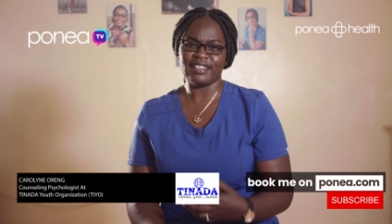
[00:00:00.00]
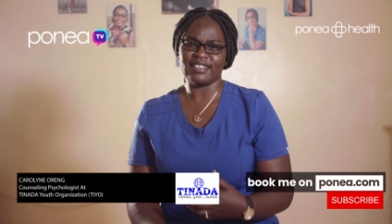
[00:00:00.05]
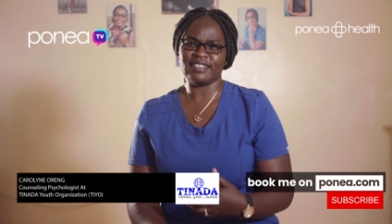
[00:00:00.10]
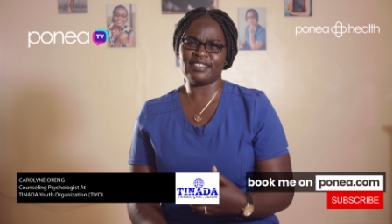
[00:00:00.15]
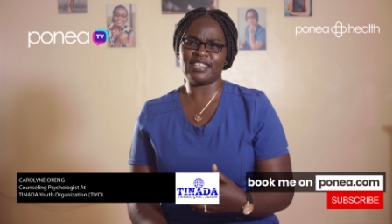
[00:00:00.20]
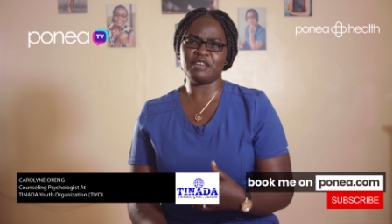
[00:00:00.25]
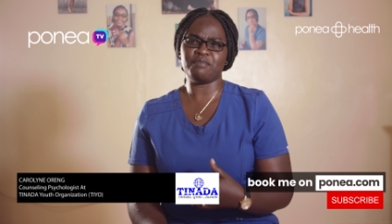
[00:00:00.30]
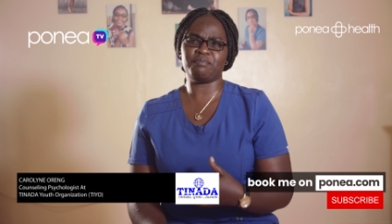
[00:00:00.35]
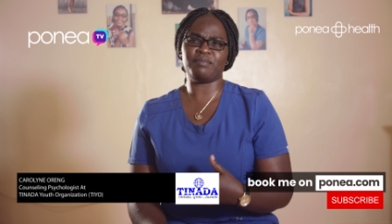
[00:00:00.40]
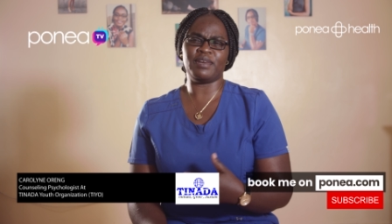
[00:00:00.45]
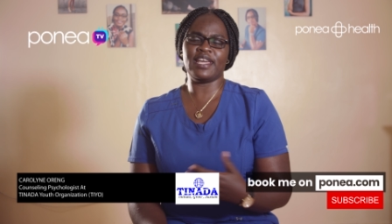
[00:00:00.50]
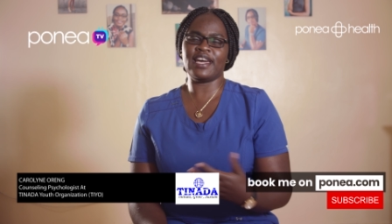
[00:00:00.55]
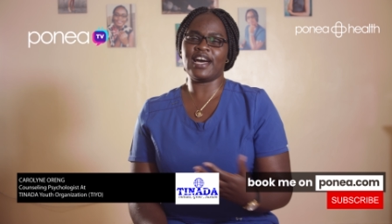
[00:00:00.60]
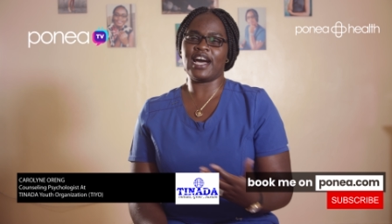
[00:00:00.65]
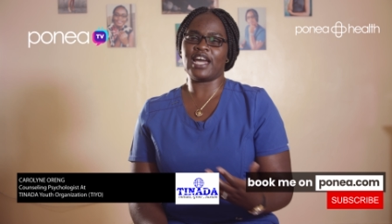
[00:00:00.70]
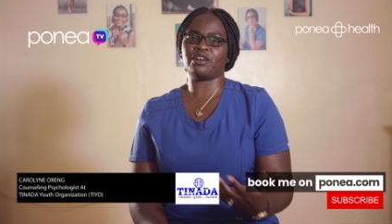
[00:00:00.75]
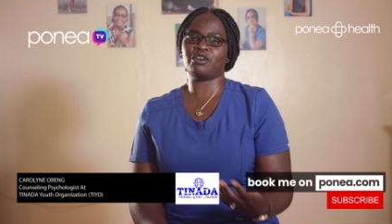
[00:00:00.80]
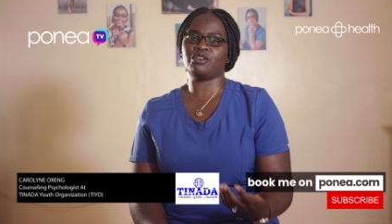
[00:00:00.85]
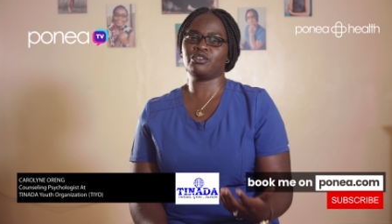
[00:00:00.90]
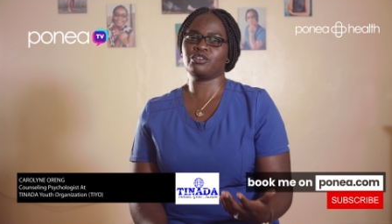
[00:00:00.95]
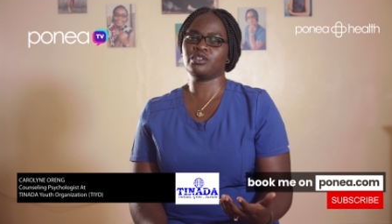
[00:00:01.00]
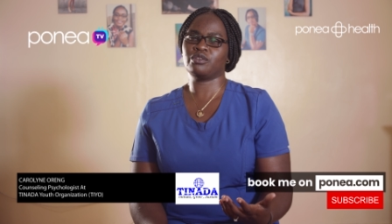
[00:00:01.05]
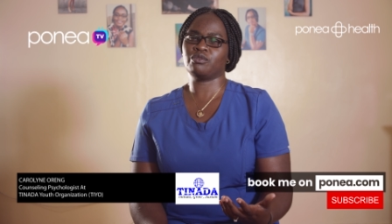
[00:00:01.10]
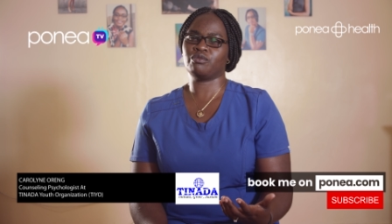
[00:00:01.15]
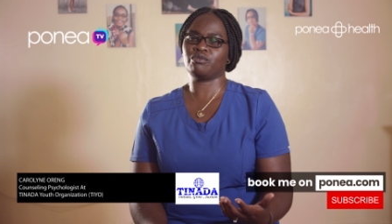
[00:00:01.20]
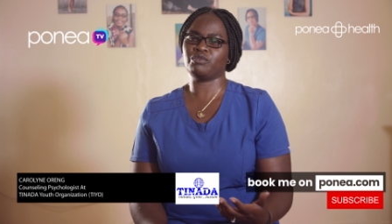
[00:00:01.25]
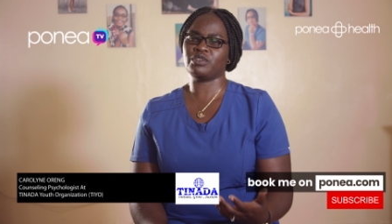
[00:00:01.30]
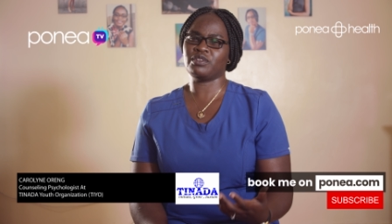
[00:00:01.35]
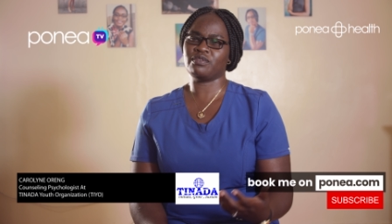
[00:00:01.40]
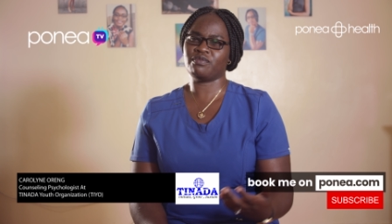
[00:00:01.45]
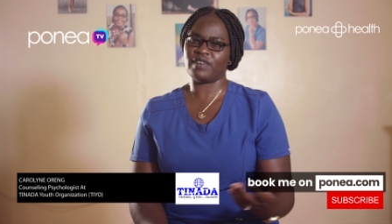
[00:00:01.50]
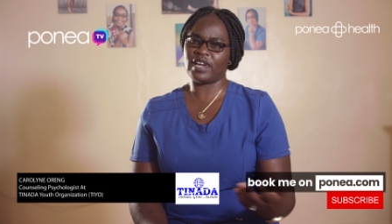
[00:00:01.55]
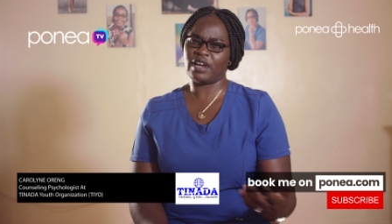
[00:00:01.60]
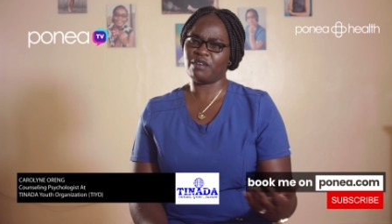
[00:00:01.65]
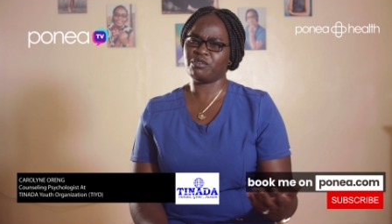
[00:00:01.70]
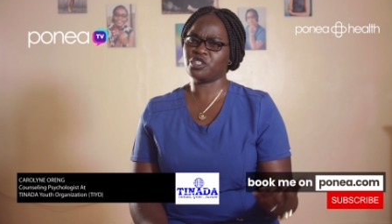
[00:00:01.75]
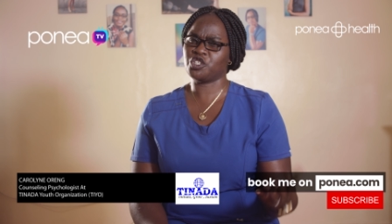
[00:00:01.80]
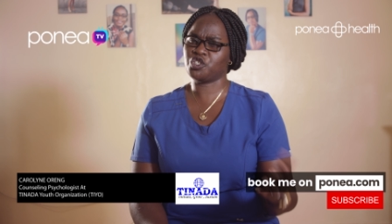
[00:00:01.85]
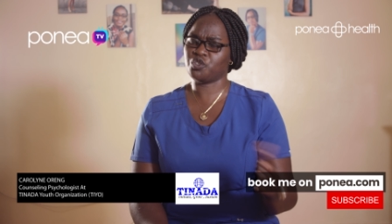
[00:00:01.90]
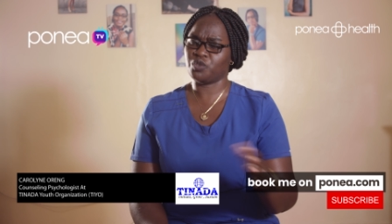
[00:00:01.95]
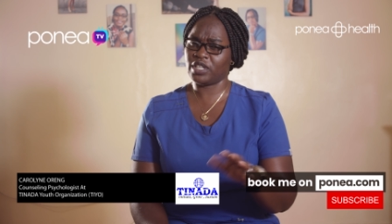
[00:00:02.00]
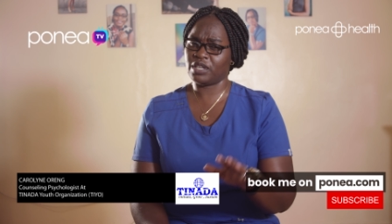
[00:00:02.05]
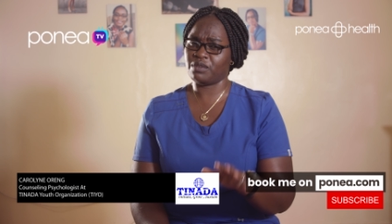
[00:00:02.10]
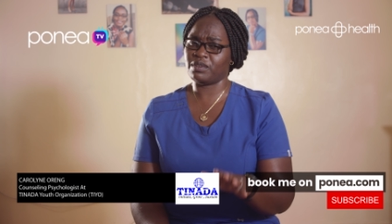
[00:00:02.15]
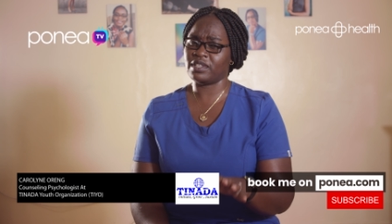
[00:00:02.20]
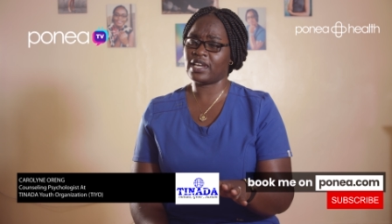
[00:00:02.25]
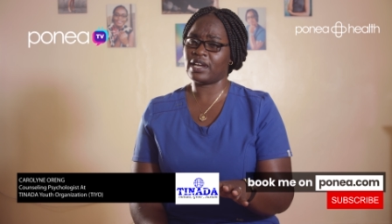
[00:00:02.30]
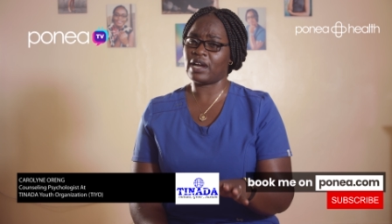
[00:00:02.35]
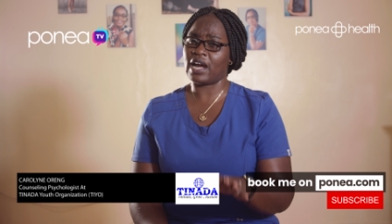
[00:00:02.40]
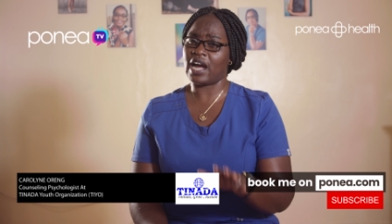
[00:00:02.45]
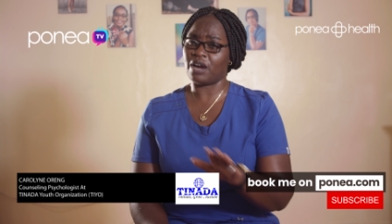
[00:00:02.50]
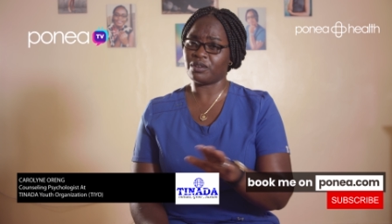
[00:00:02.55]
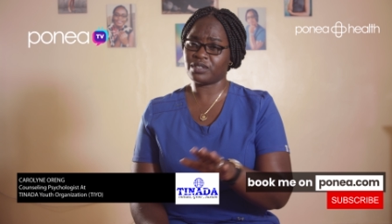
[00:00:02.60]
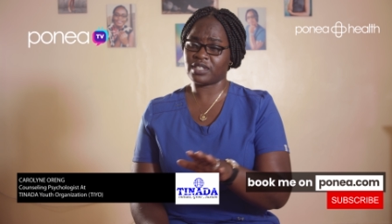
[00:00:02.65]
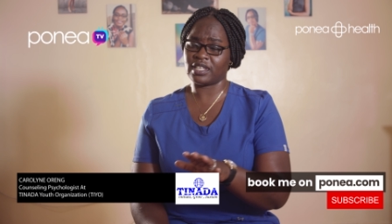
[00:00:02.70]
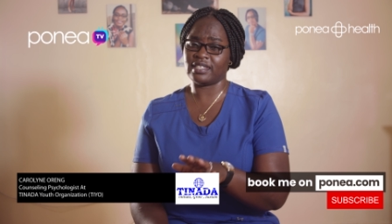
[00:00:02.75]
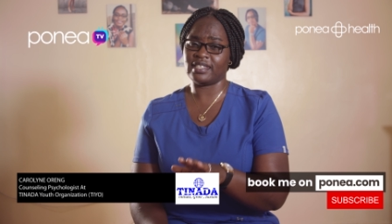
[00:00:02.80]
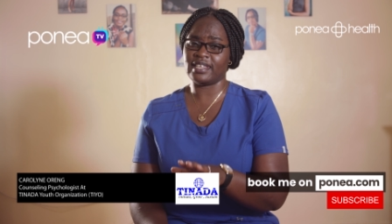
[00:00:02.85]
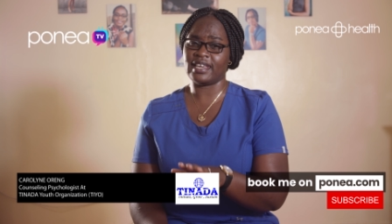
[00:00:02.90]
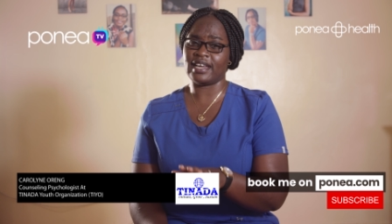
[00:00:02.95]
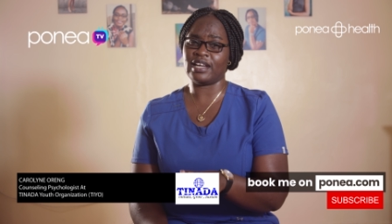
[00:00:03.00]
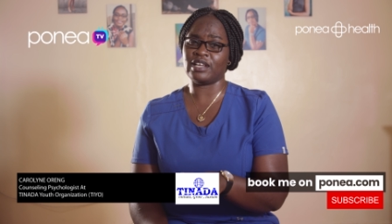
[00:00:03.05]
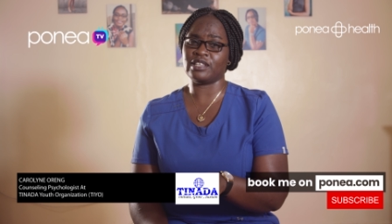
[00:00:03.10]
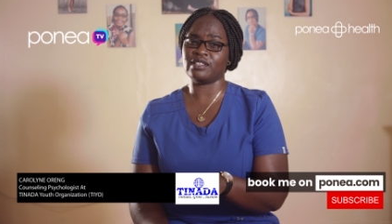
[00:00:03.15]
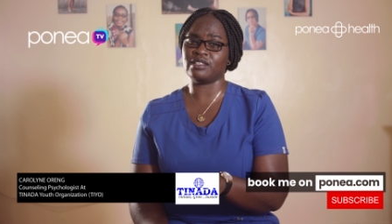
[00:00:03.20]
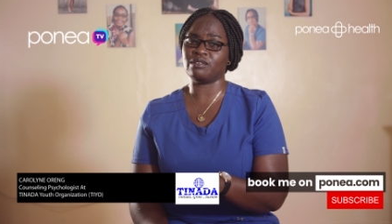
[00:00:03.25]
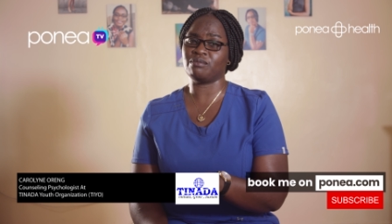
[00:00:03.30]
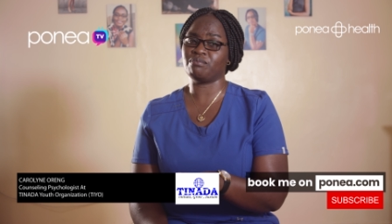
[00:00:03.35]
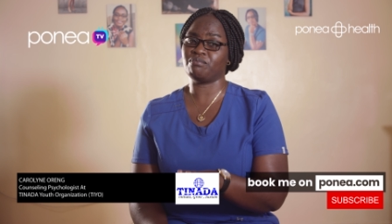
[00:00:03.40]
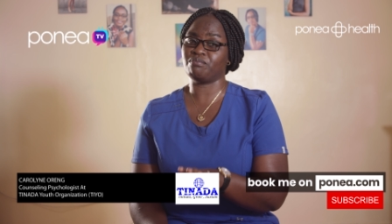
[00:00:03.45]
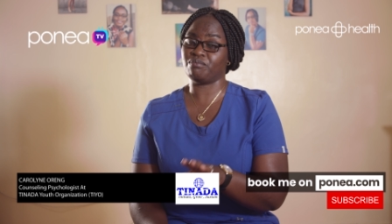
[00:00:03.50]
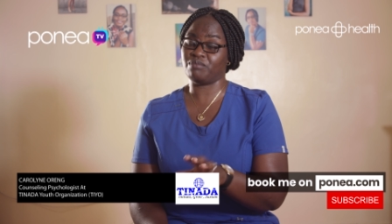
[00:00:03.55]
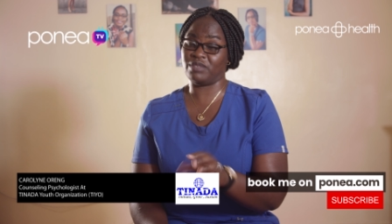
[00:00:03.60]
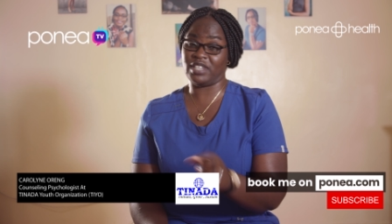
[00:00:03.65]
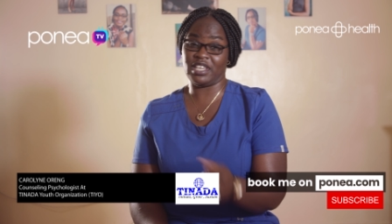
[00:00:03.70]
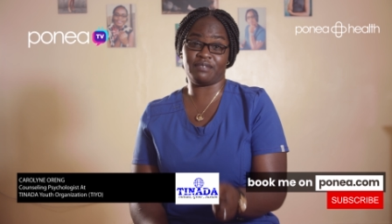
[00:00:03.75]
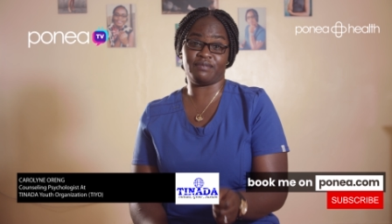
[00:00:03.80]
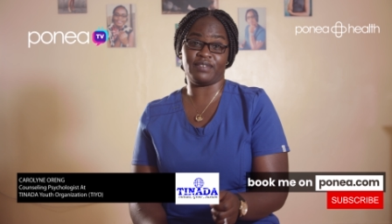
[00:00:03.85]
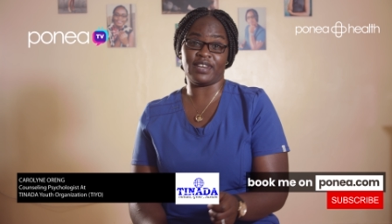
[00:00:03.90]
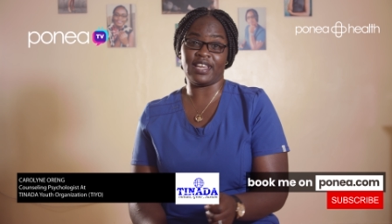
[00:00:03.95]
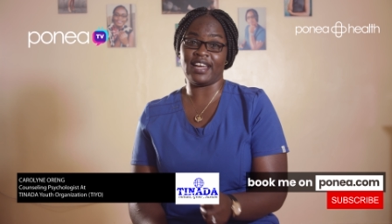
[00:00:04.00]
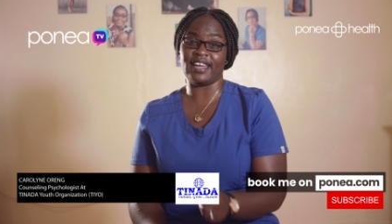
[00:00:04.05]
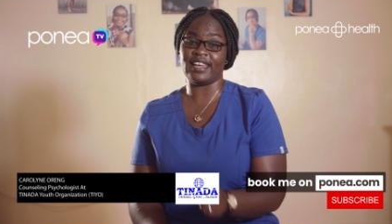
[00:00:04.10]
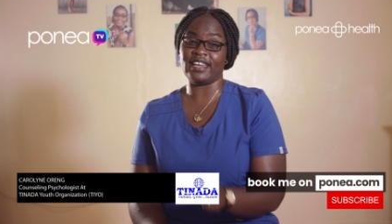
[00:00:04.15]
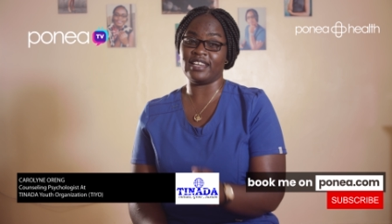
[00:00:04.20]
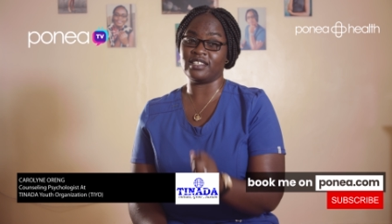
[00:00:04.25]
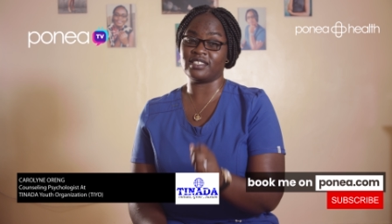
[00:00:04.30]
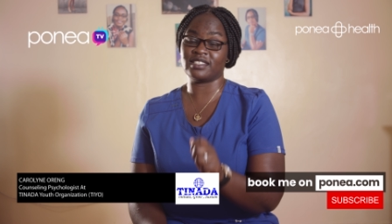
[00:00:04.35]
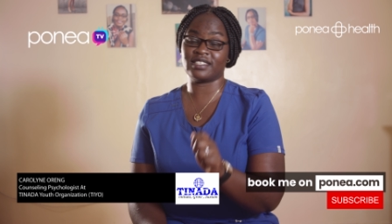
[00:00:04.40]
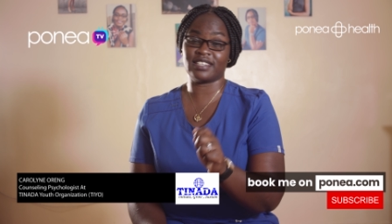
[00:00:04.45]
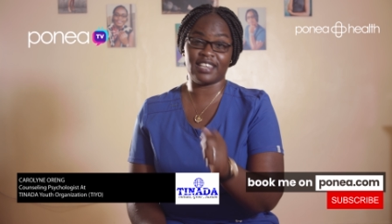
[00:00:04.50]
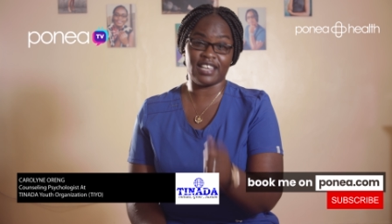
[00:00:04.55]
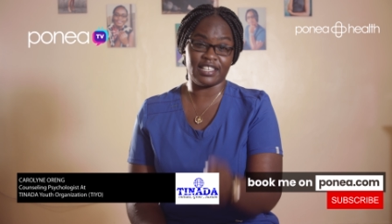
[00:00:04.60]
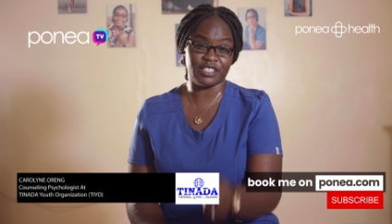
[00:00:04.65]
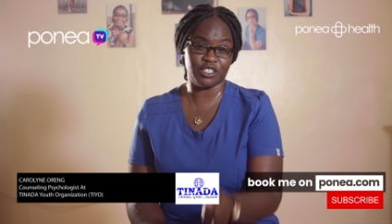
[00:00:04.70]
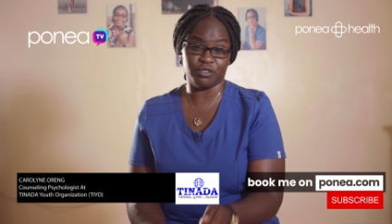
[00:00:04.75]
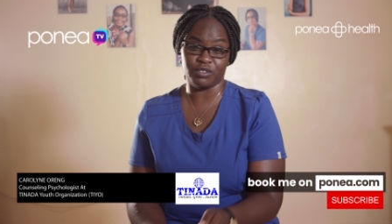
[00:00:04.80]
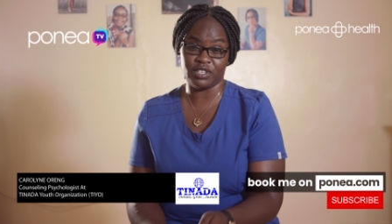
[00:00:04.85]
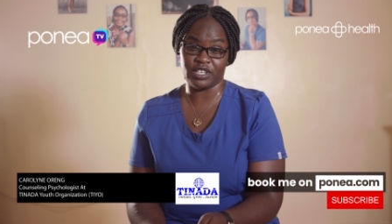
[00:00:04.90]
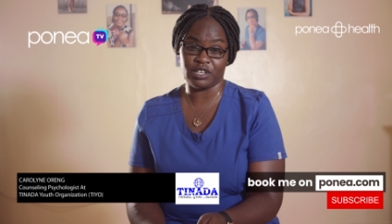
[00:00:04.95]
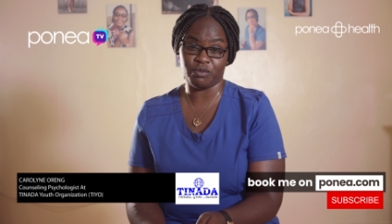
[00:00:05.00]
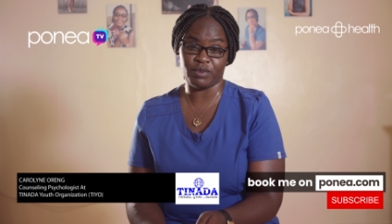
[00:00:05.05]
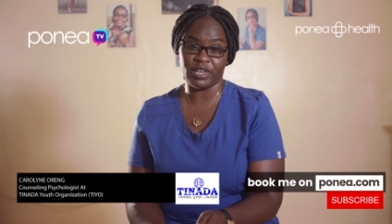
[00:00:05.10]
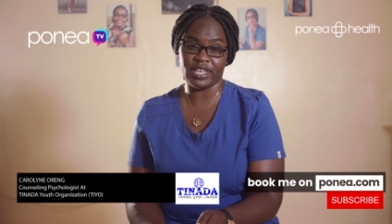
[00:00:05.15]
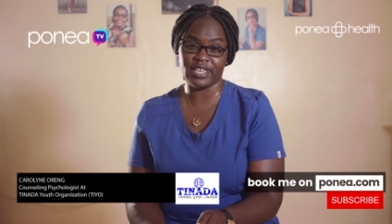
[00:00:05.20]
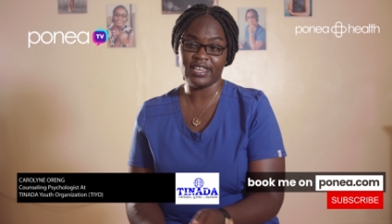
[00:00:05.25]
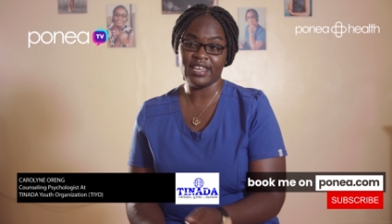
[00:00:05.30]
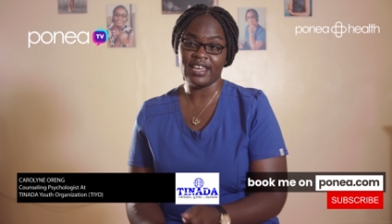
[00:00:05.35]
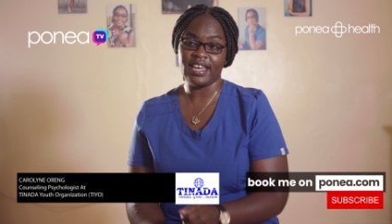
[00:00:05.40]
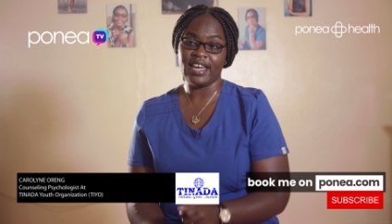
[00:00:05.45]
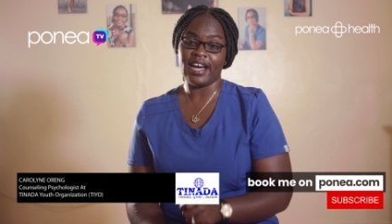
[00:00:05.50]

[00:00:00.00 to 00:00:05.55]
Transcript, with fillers: They play around with fire with children. When they're outside there, they'll take fire and scare children away.